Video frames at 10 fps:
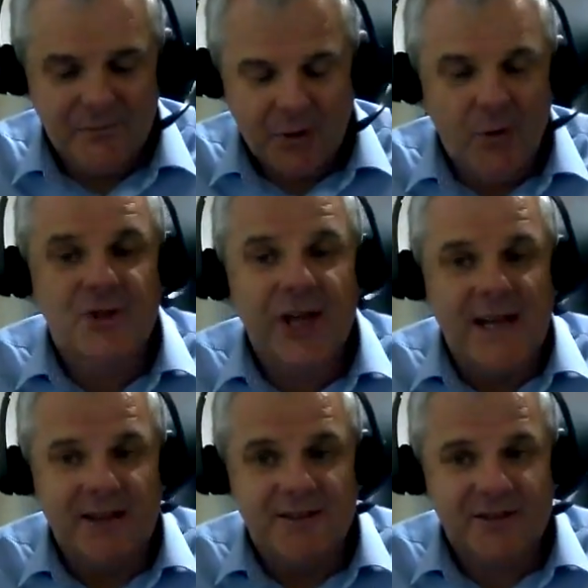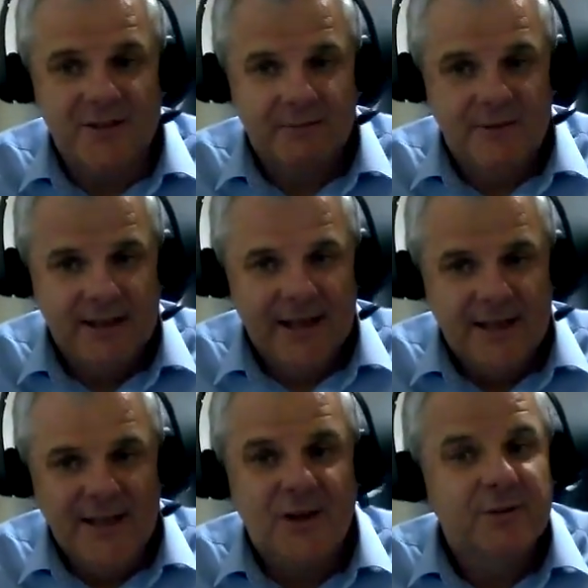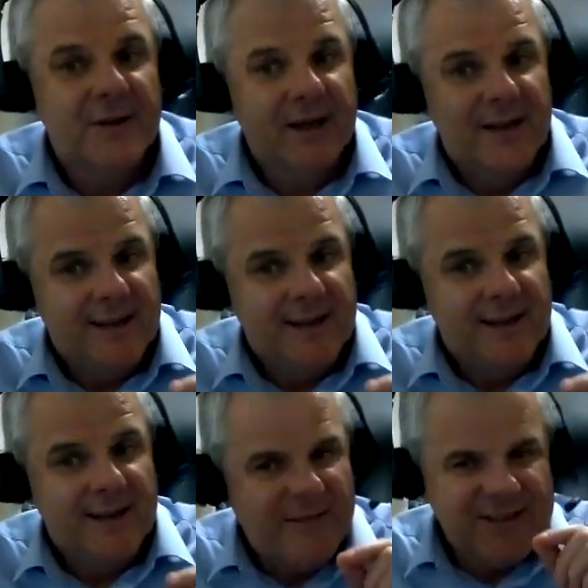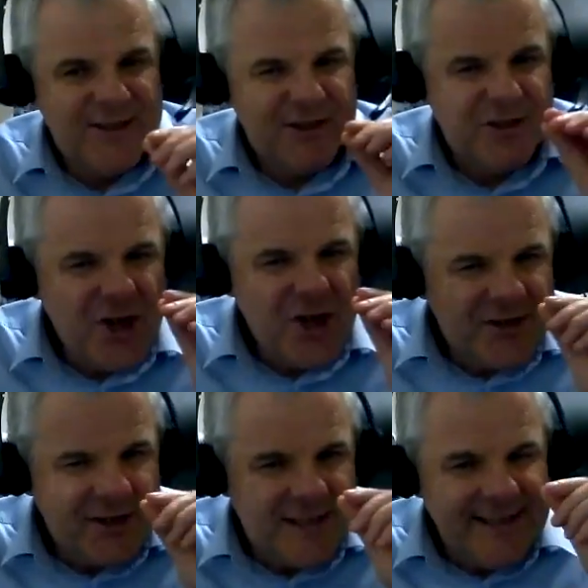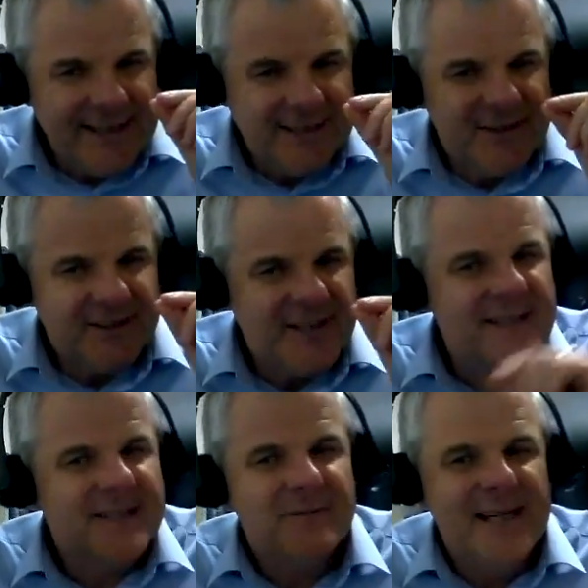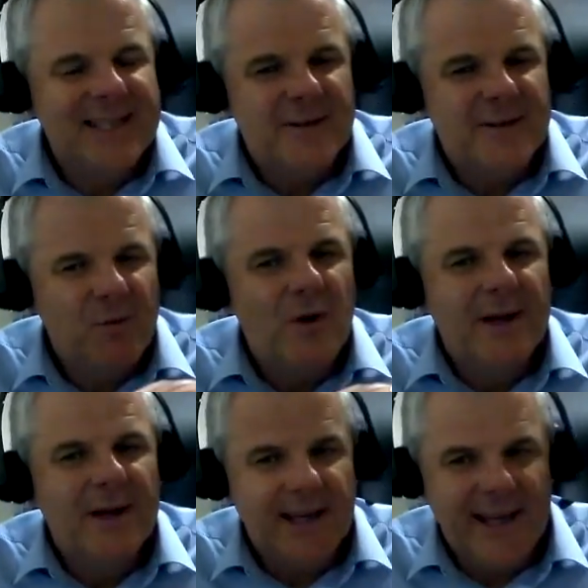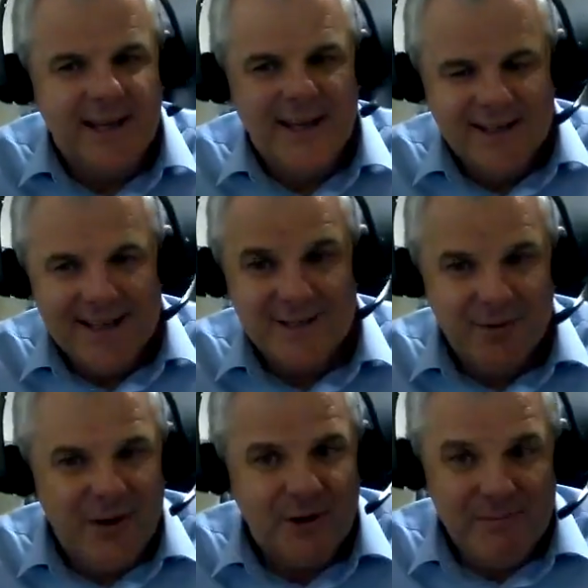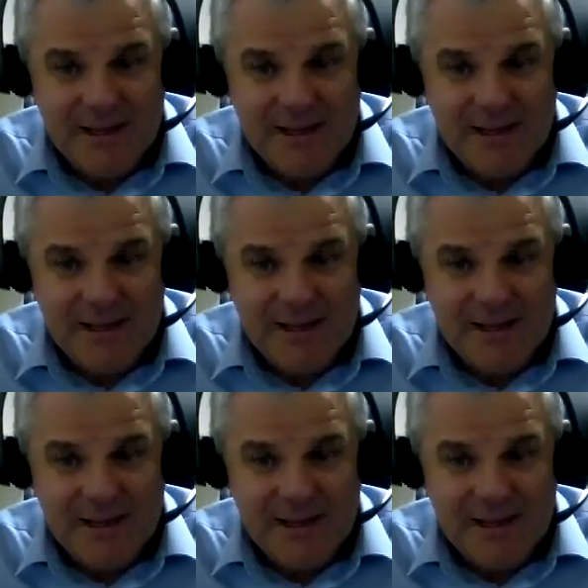courgettes, you know, if it's just a little centimetre wonky, guess what?